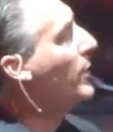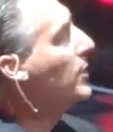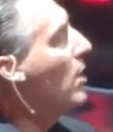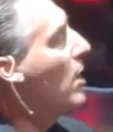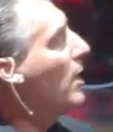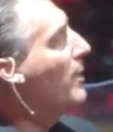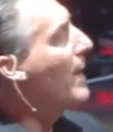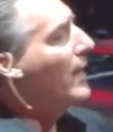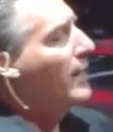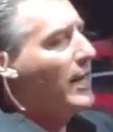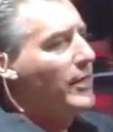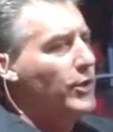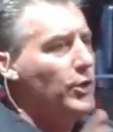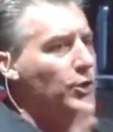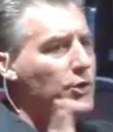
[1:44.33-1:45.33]
talk about
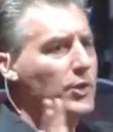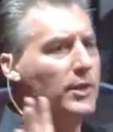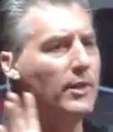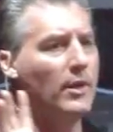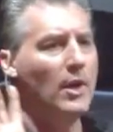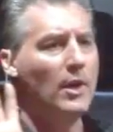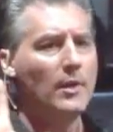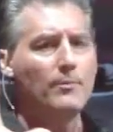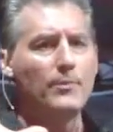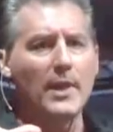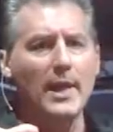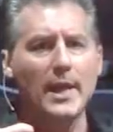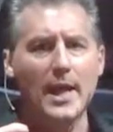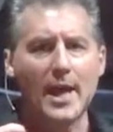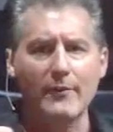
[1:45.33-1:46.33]
and that you should
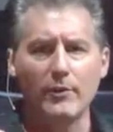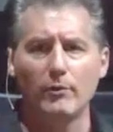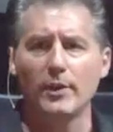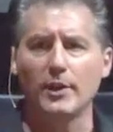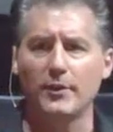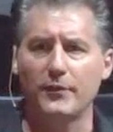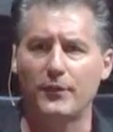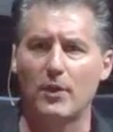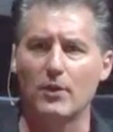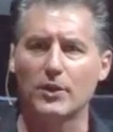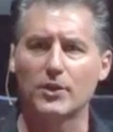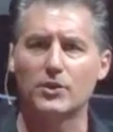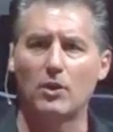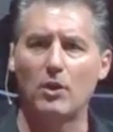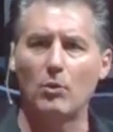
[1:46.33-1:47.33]
ever really
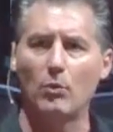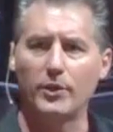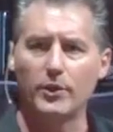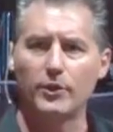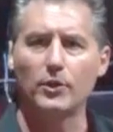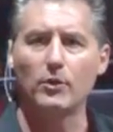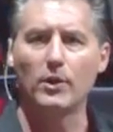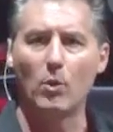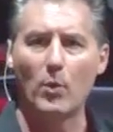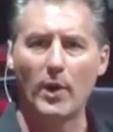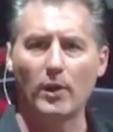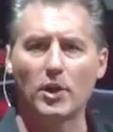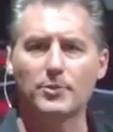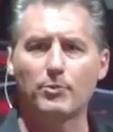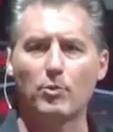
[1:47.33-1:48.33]
focus on when you're doing a weight
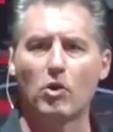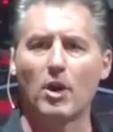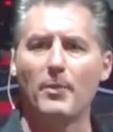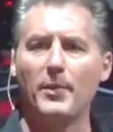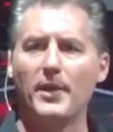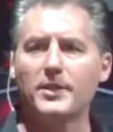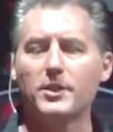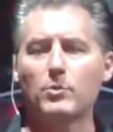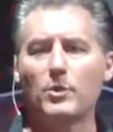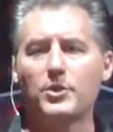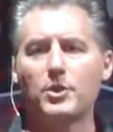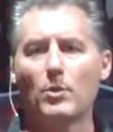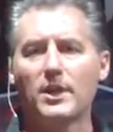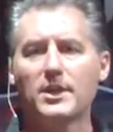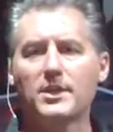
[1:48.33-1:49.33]
loss program. This is what
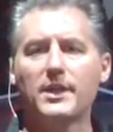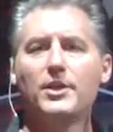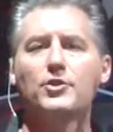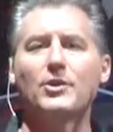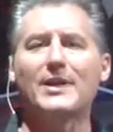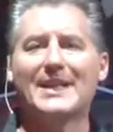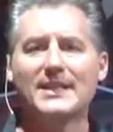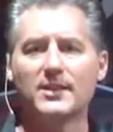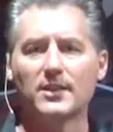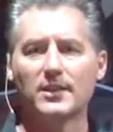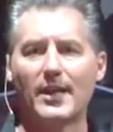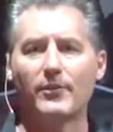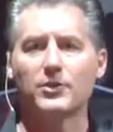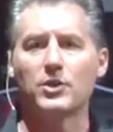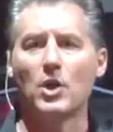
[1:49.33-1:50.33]
you want to see is your insulin
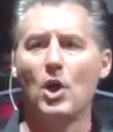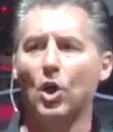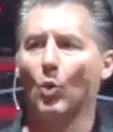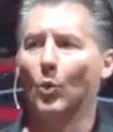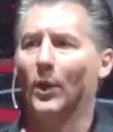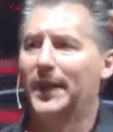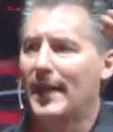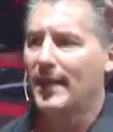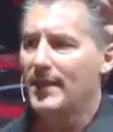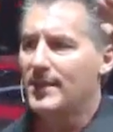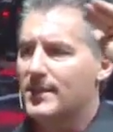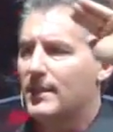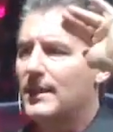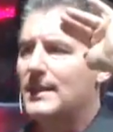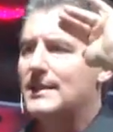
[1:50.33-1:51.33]
levels. When
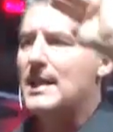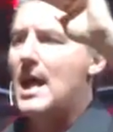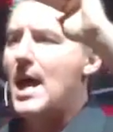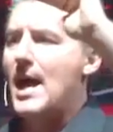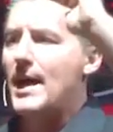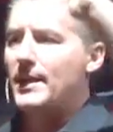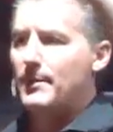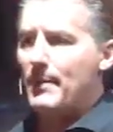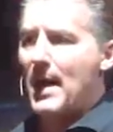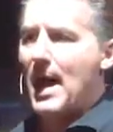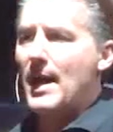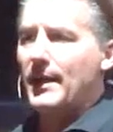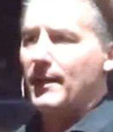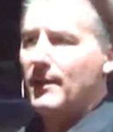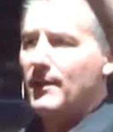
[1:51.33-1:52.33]
insulin is high in the
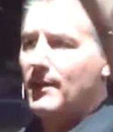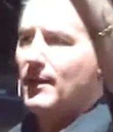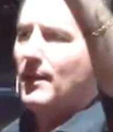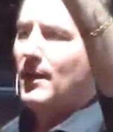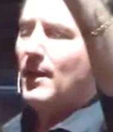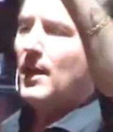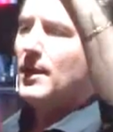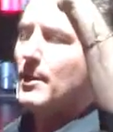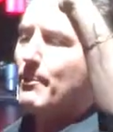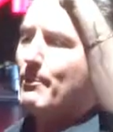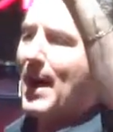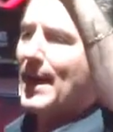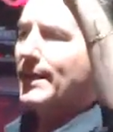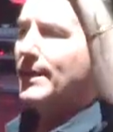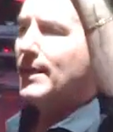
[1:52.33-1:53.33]
body
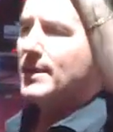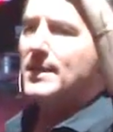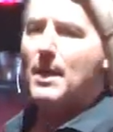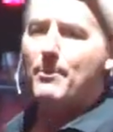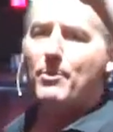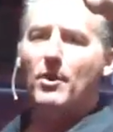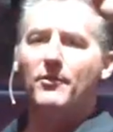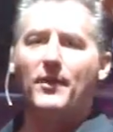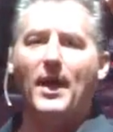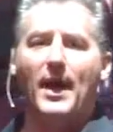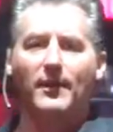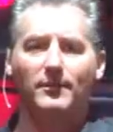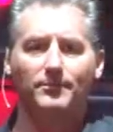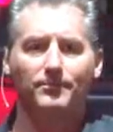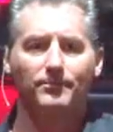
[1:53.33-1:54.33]
does not burn
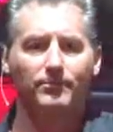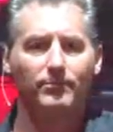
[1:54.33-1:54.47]
fat.